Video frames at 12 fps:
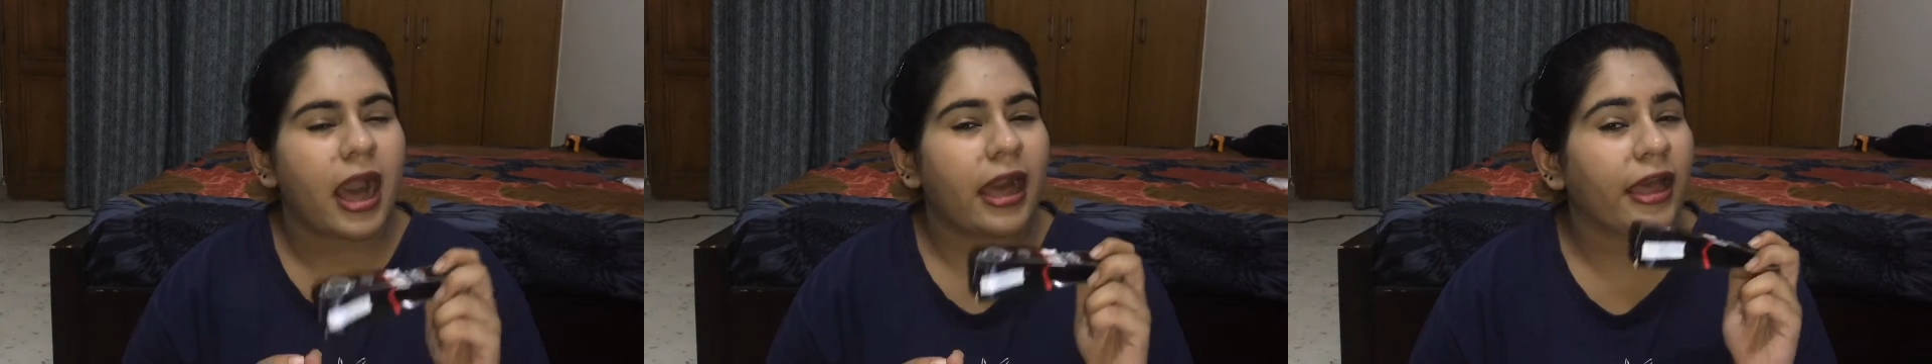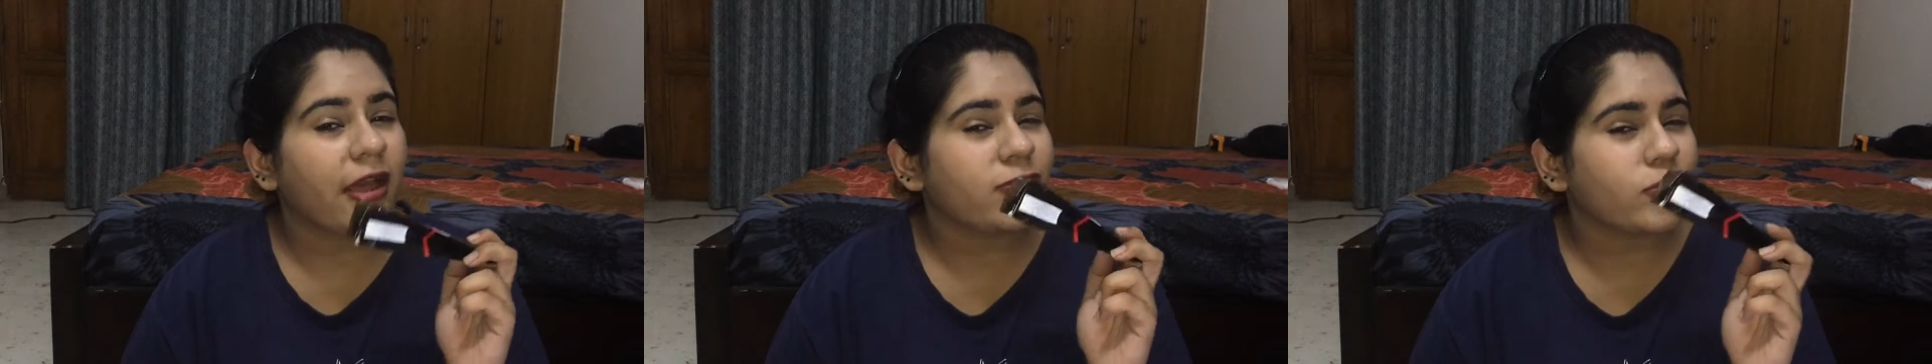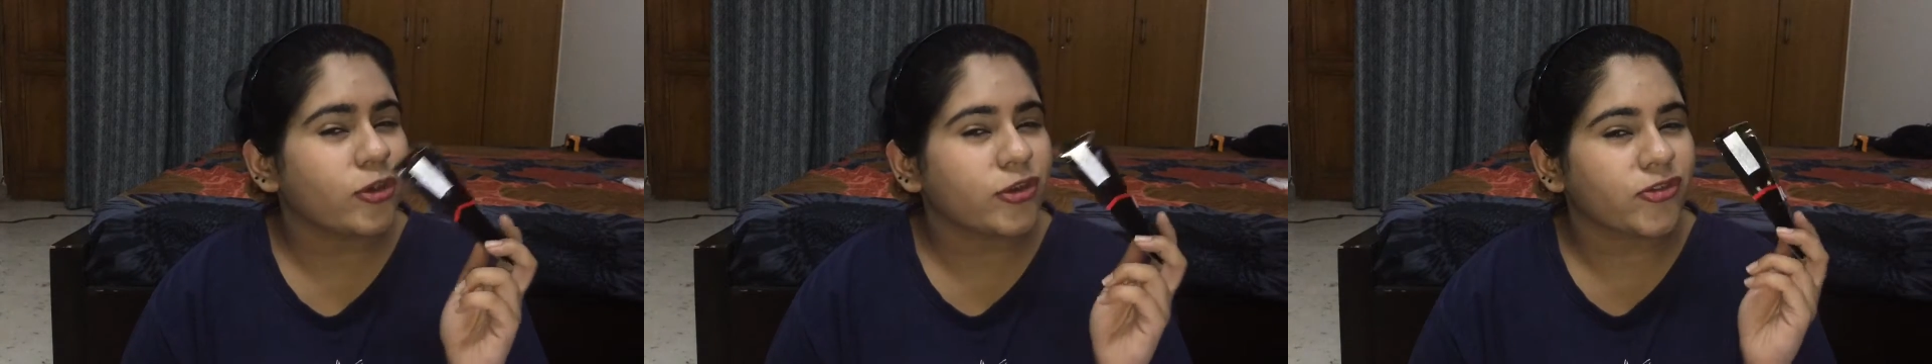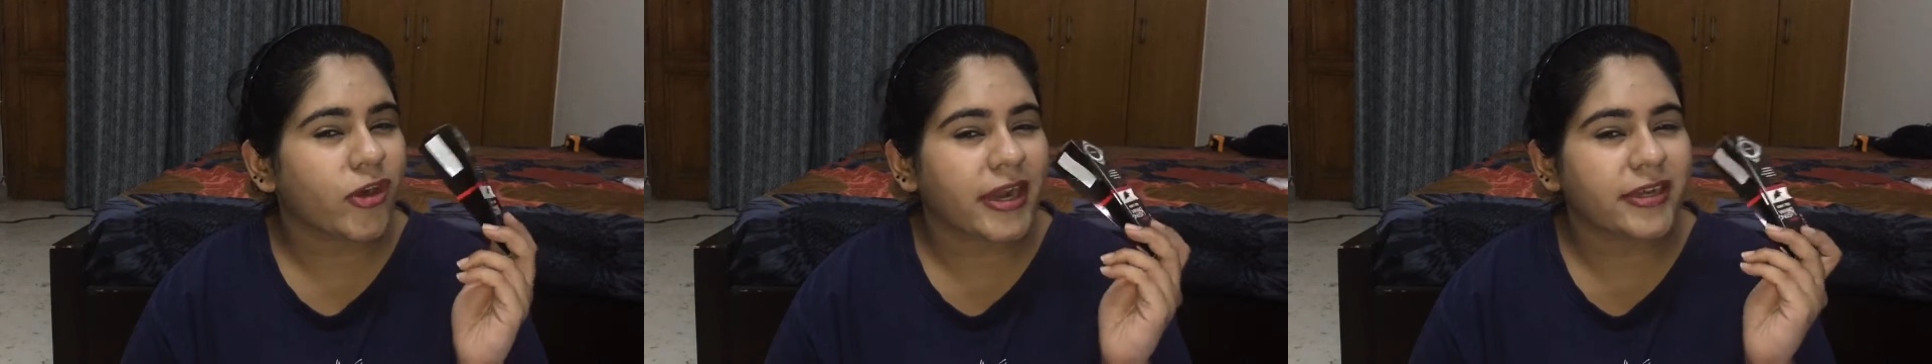I have
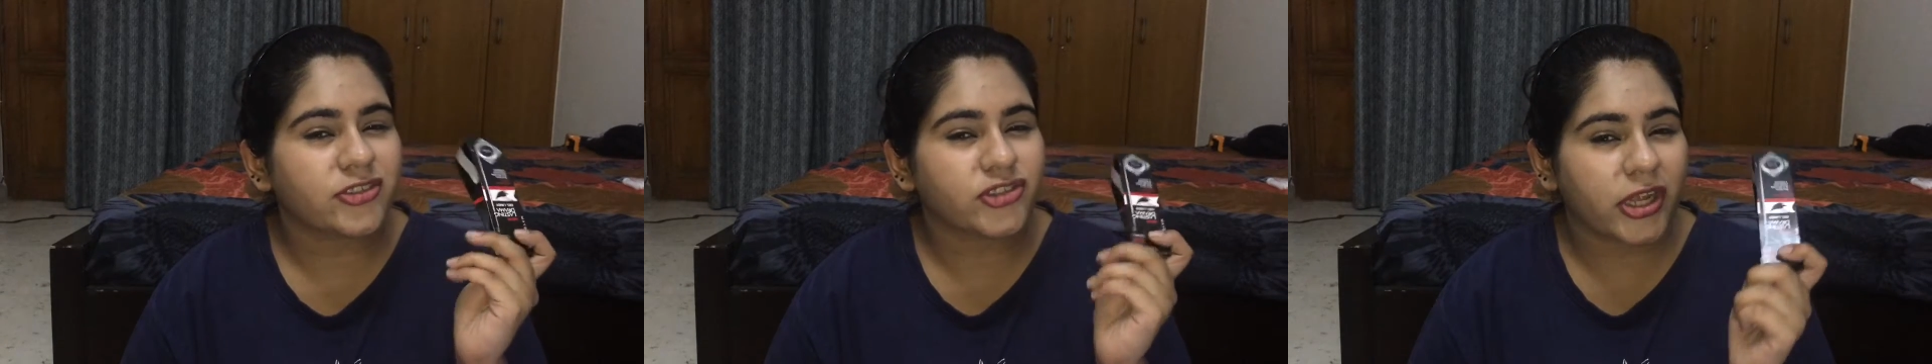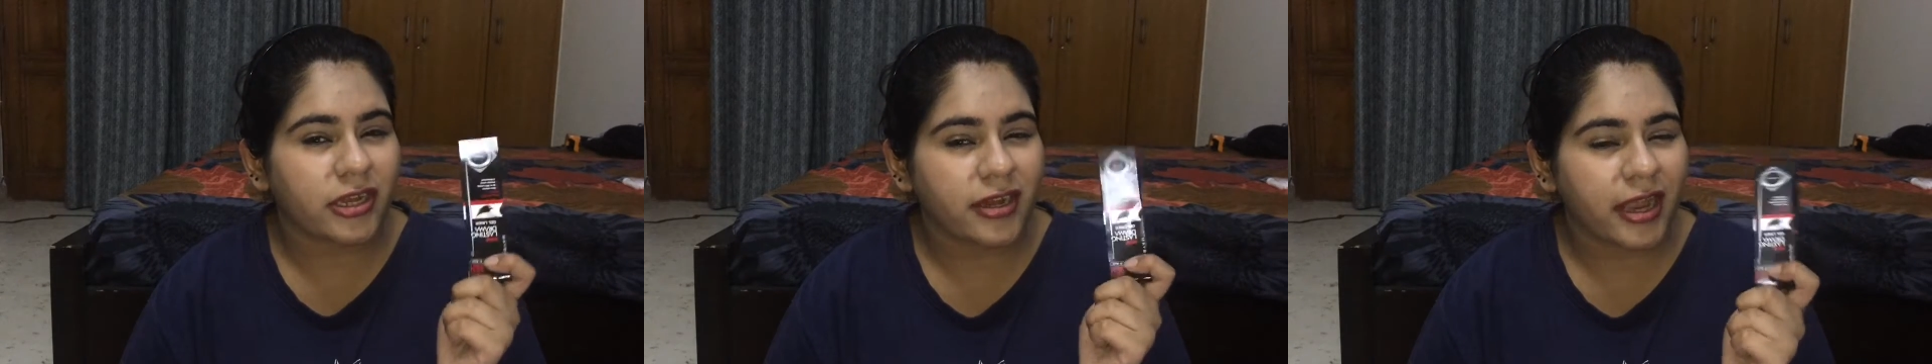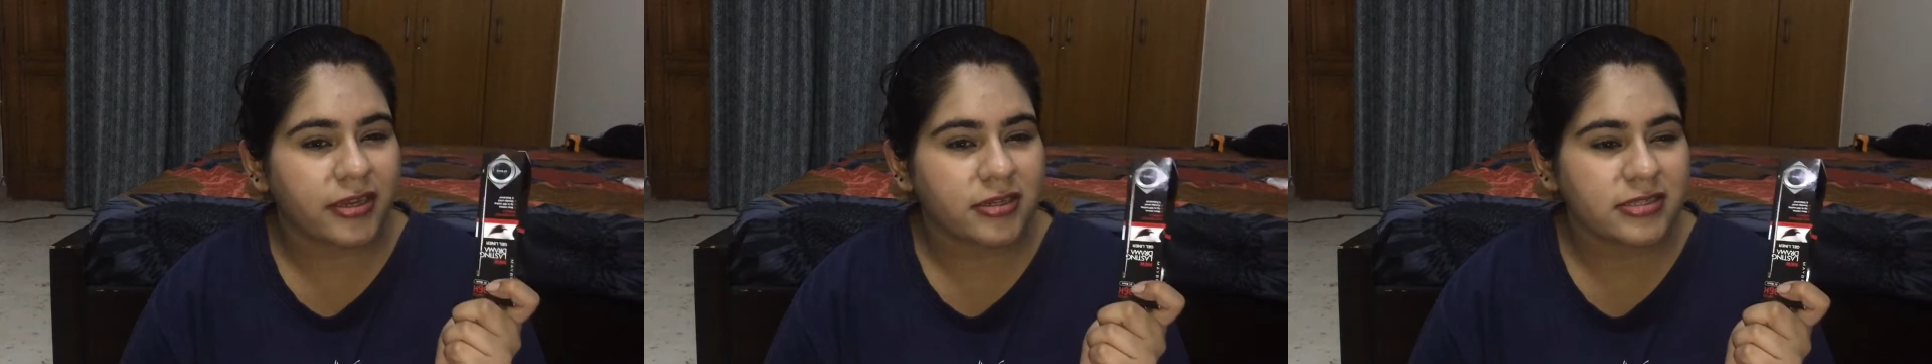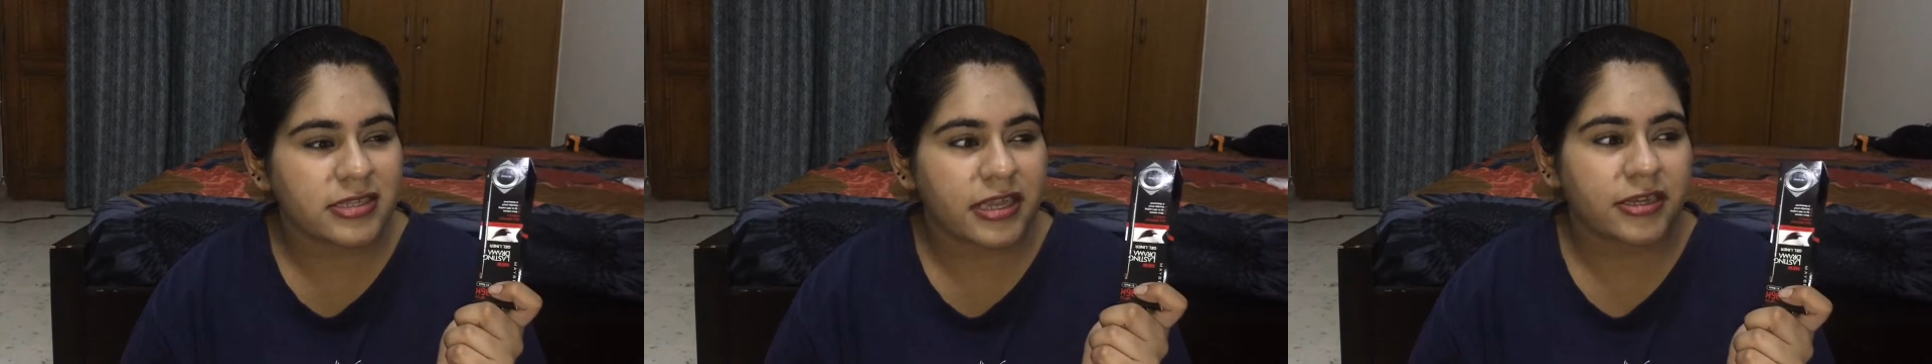not tried gel
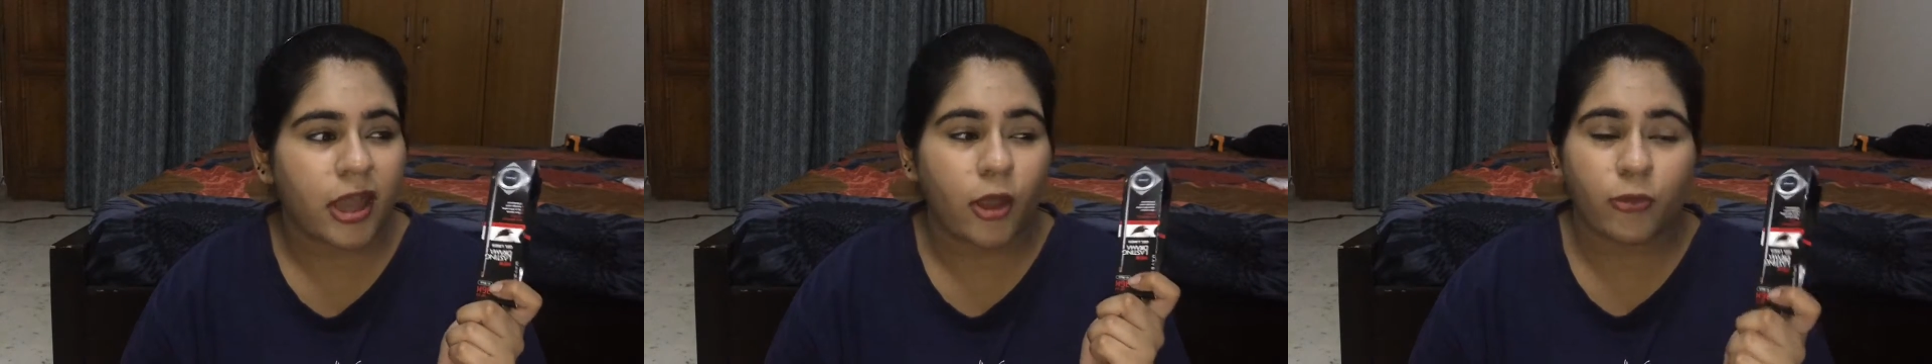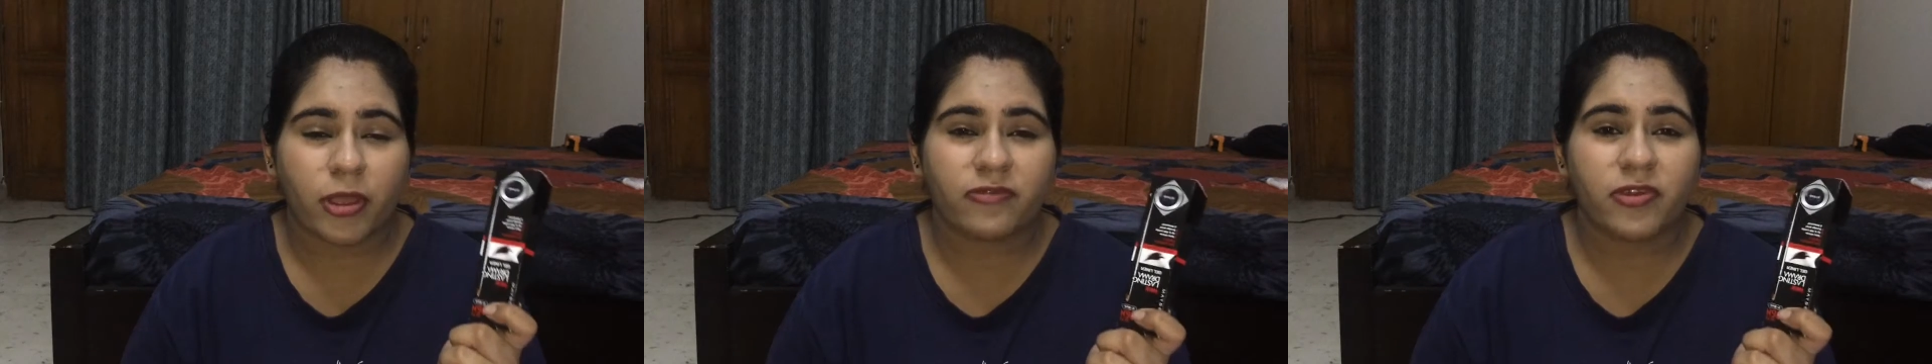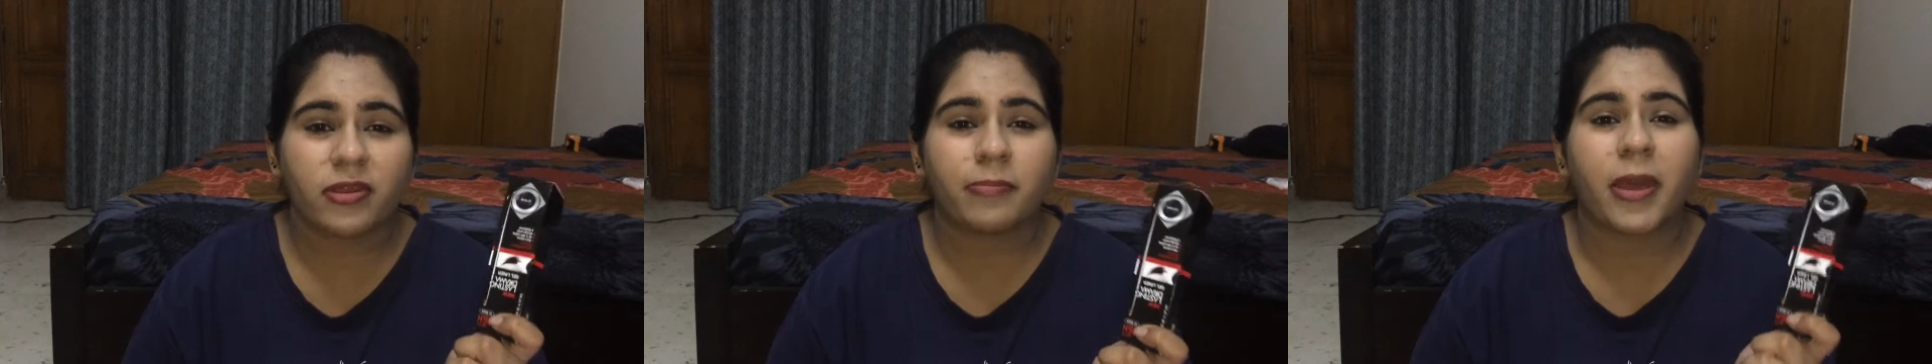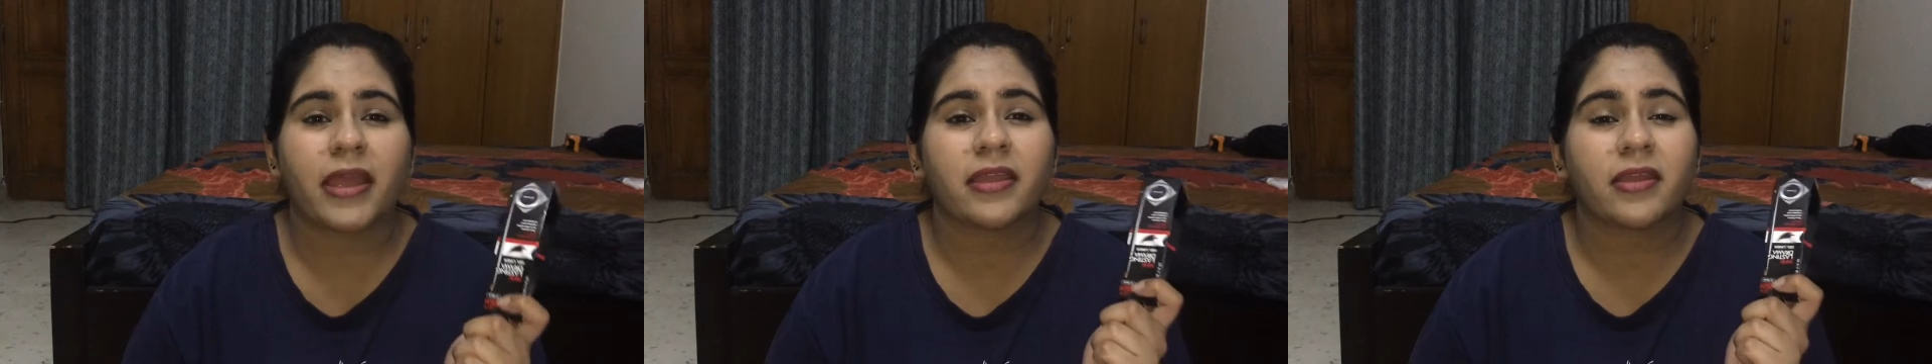liners yet, however
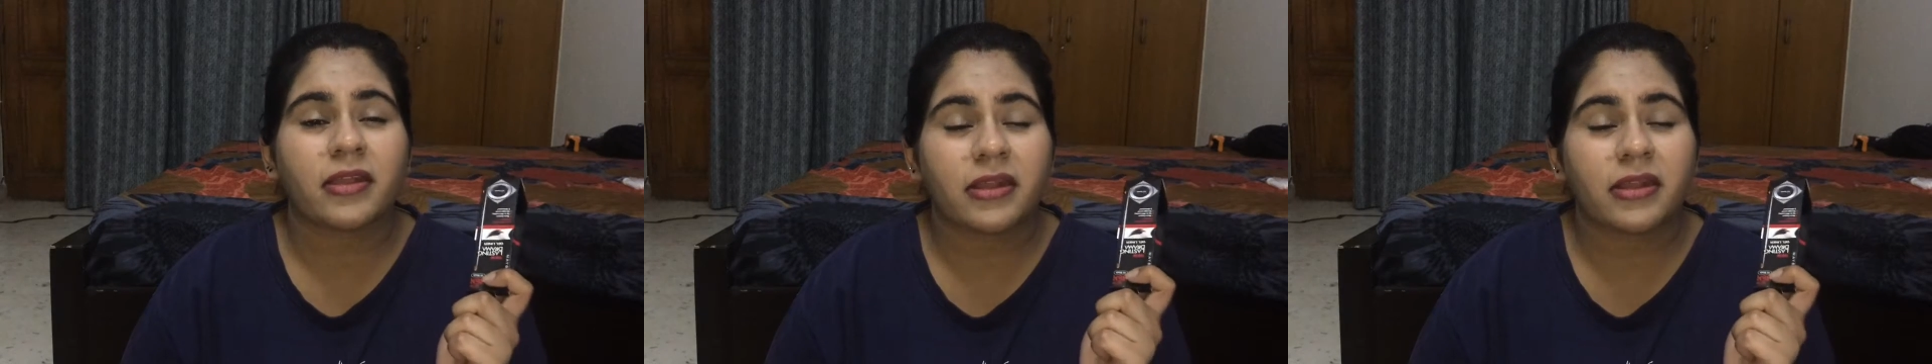by